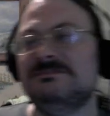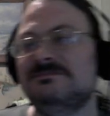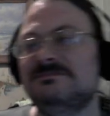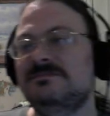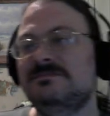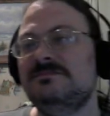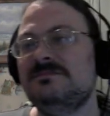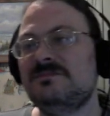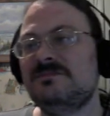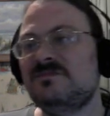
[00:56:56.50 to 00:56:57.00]

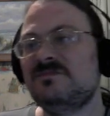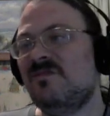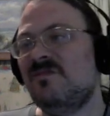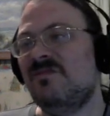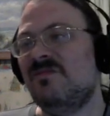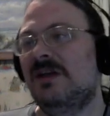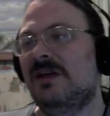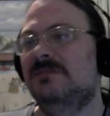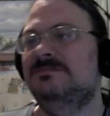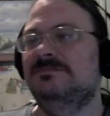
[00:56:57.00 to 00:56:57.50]
And the other
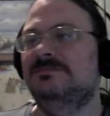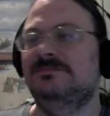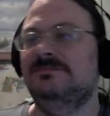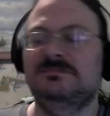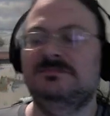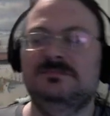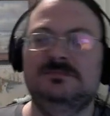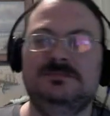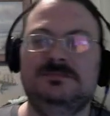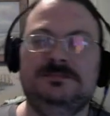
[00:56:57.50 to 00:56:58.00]
person
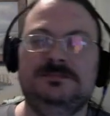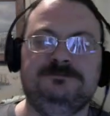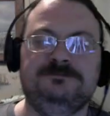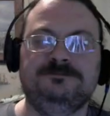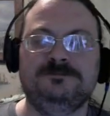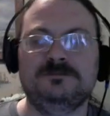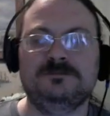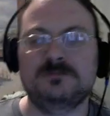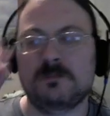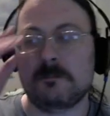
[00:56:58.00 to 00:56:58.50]
has
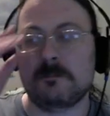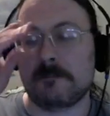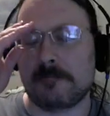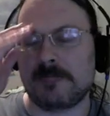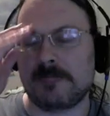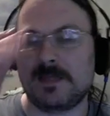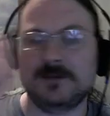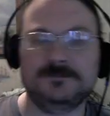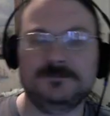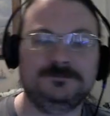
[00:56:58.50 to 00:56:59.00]
a
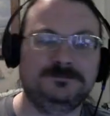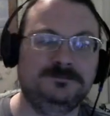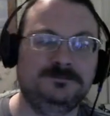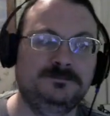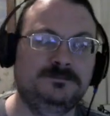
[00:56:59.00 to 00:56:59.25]
knife